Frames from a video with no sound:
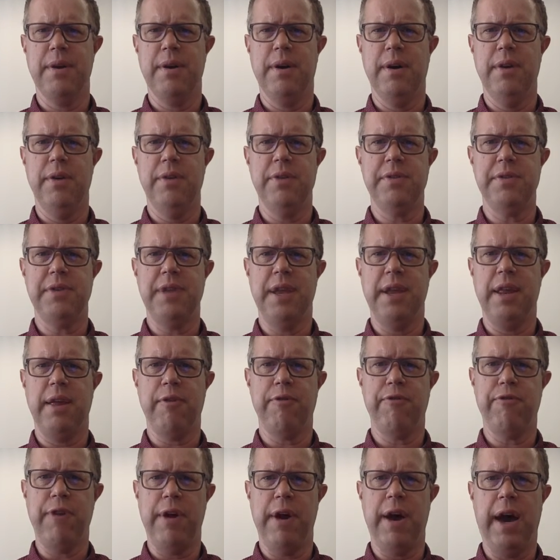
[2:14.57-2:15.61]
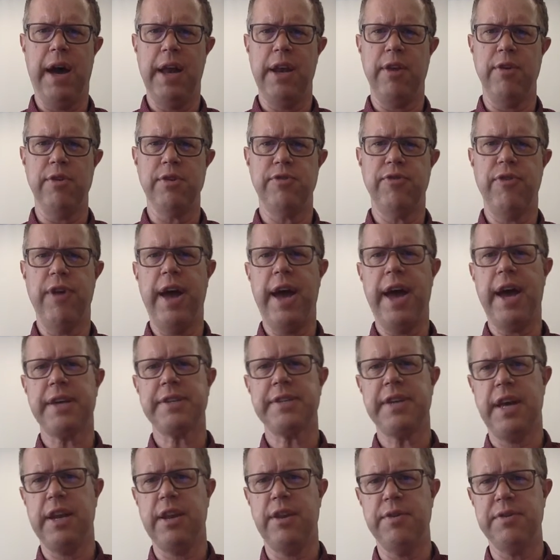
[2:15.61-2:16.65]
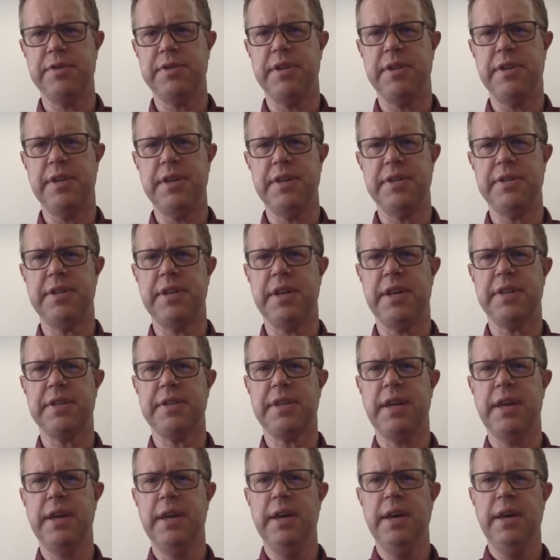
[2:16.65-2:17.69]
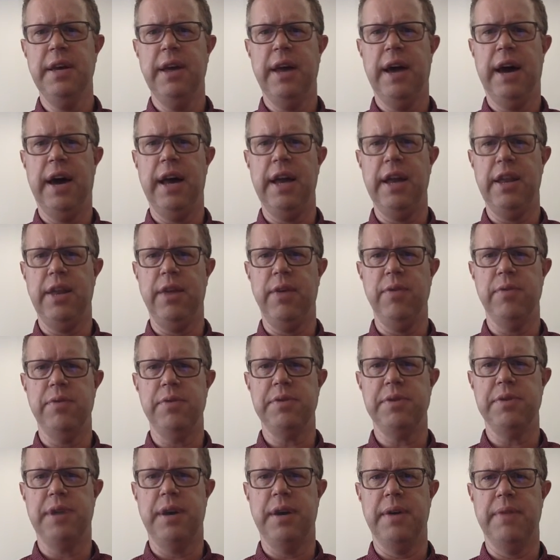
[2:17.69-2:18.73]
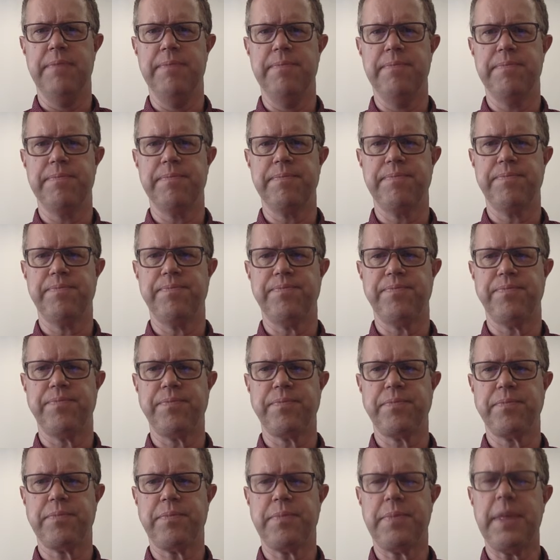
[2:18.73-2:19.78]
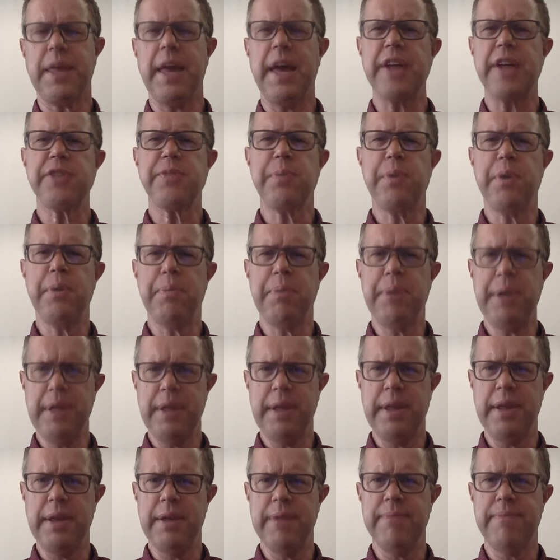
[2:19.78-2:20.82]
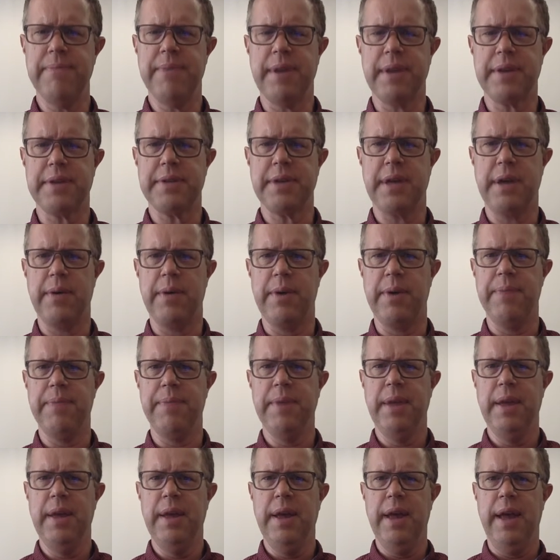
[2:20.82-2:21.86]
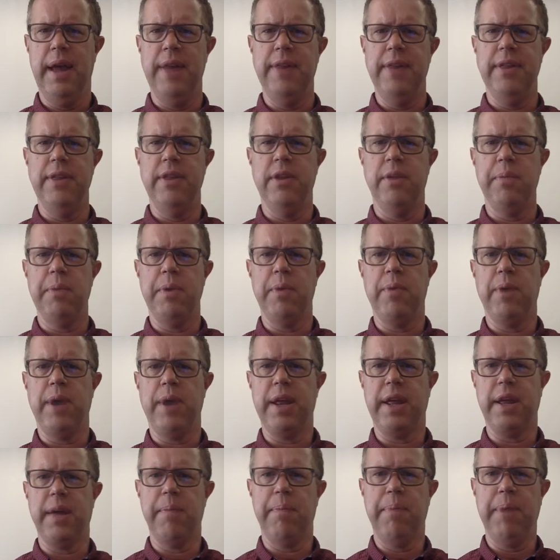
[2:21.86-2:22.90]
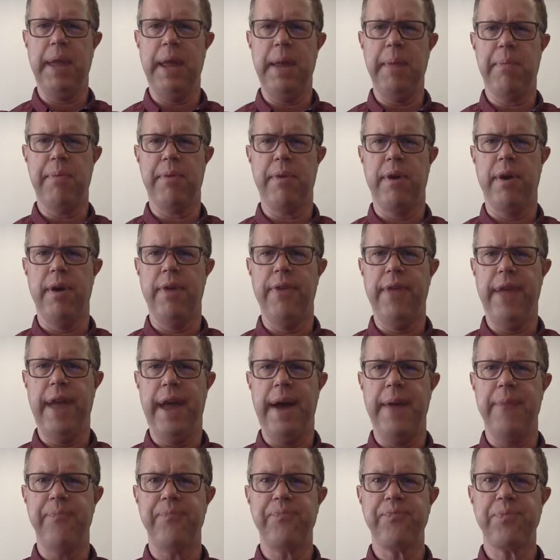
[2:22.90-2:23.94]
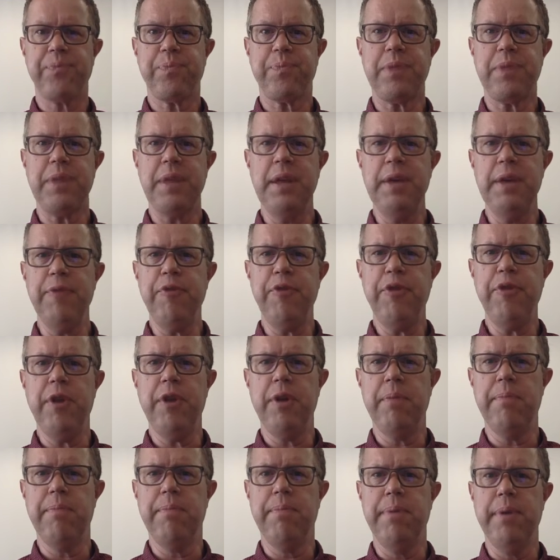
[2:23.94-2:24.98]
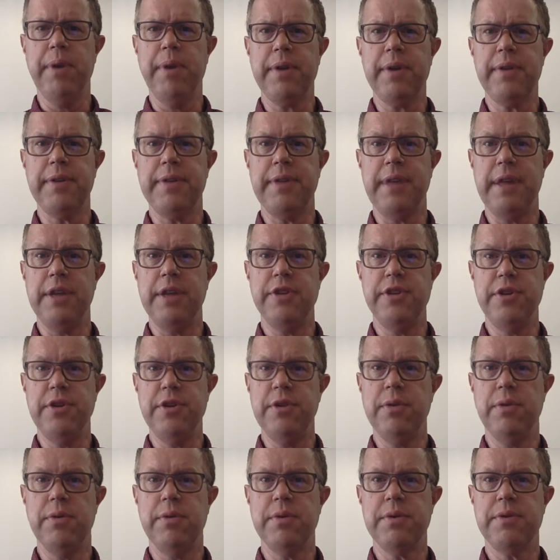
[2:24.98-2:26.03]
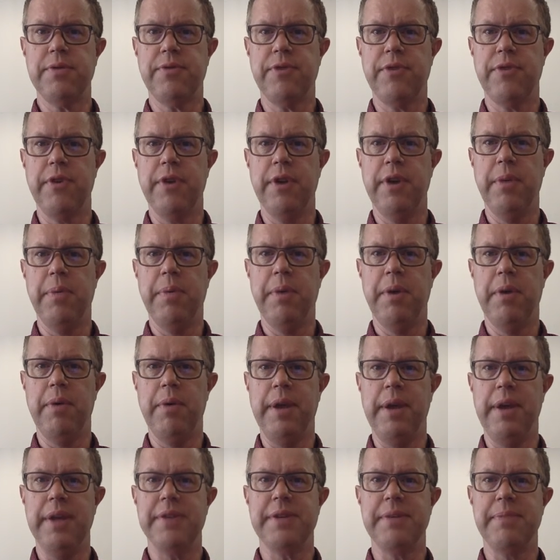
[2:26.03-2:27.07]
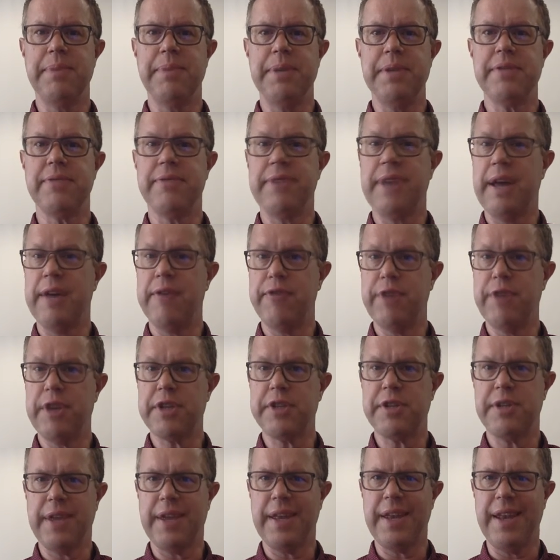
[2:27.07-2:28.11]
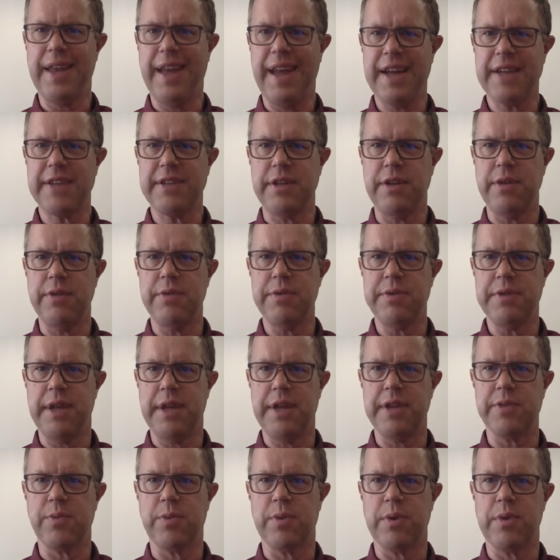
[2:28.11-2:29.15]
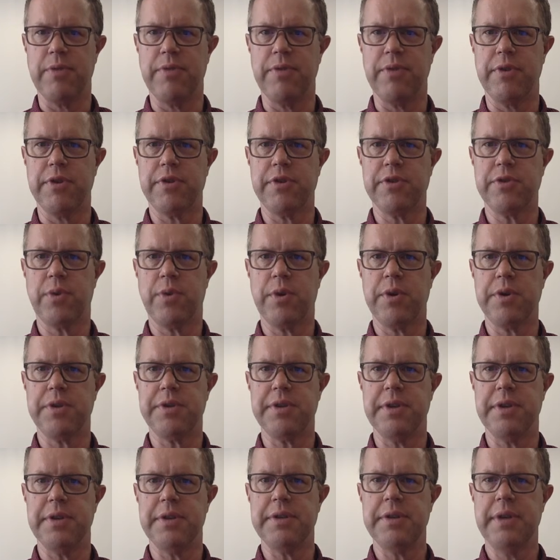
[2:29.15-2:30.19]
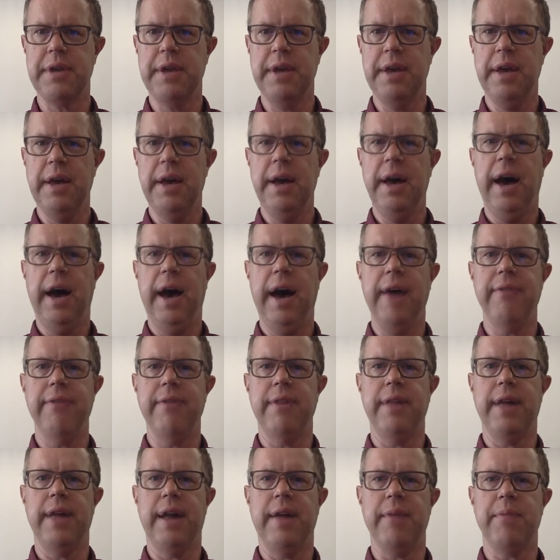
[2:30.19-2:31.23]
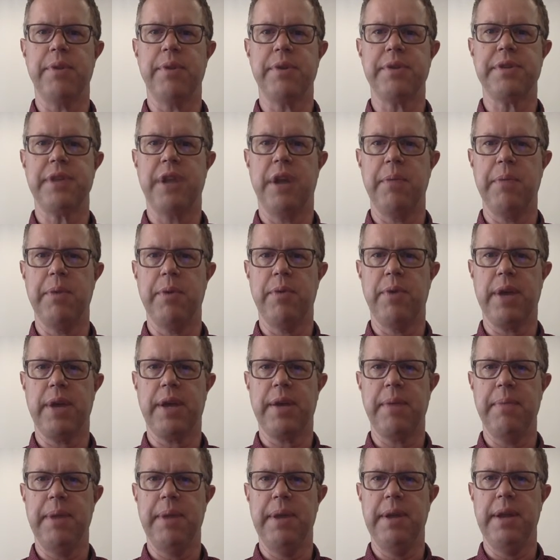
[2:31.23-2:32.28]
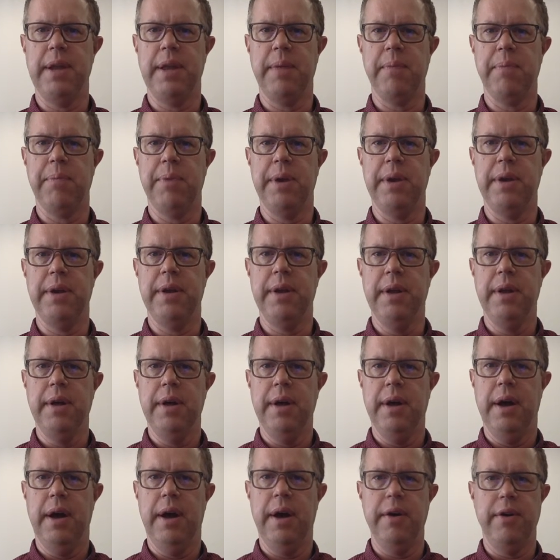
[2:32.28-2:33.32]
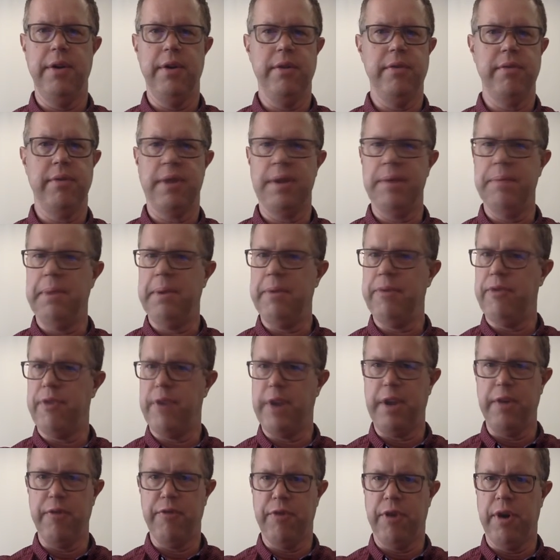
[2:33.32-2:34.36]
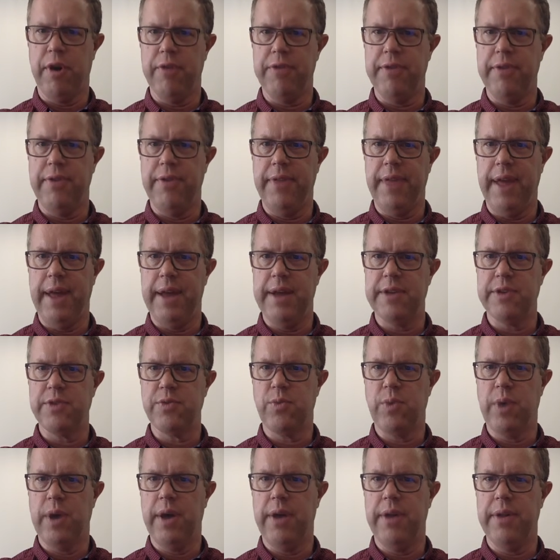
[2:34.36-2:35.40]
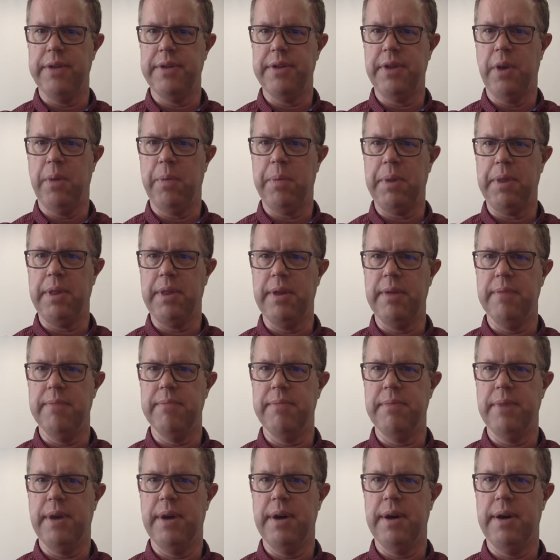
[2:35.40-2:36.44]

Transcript: understanding how to use facts, how to use statistics, how to use expert opinion, etc. And then they'll be writing a paper on that. If their book that they choose for their independent read is a piece of nonfiction, they can actually use that as one of their sources. I have a lot of books that I'll be recommending, but you can be very involved in that as well and helping them